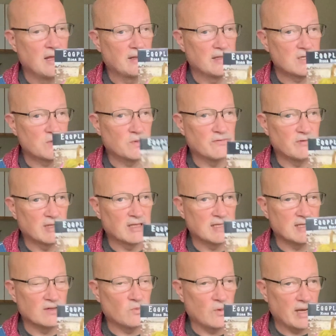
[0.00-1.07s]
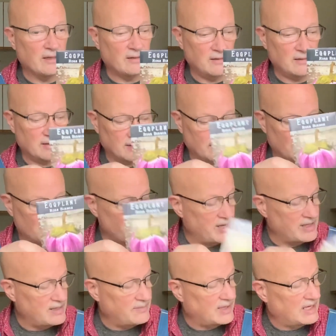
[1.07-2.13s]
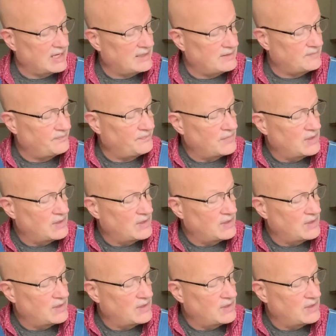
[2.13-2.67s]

This one really did well. I'm gonna try them again.